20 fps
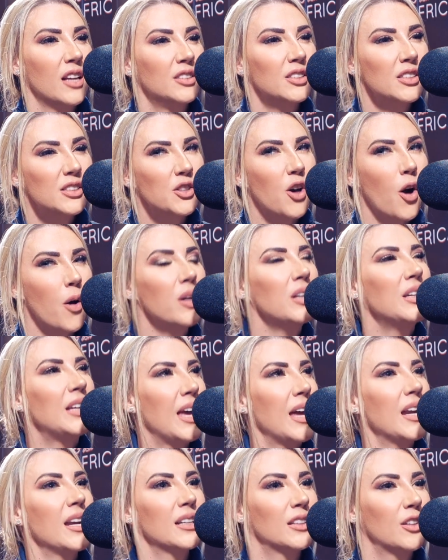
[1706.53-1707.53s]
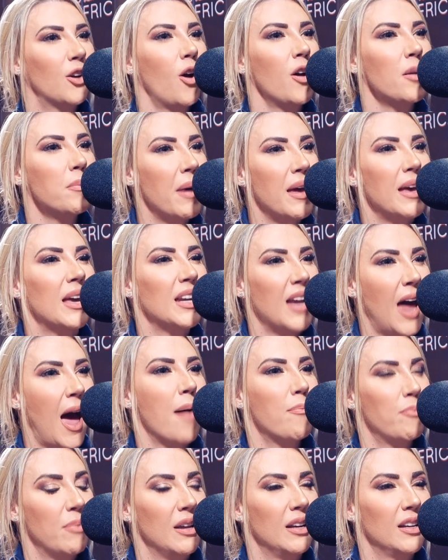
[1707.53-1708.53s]
Just go and get it. Go and make it
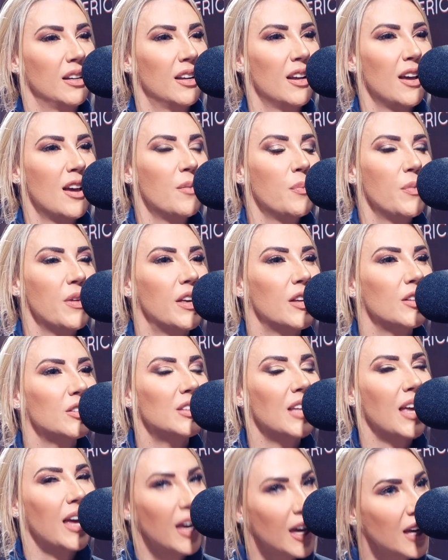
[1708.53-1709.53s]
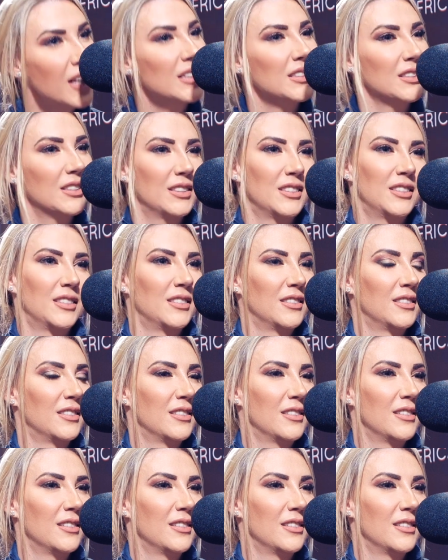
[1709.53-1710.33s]
happen. Because there is.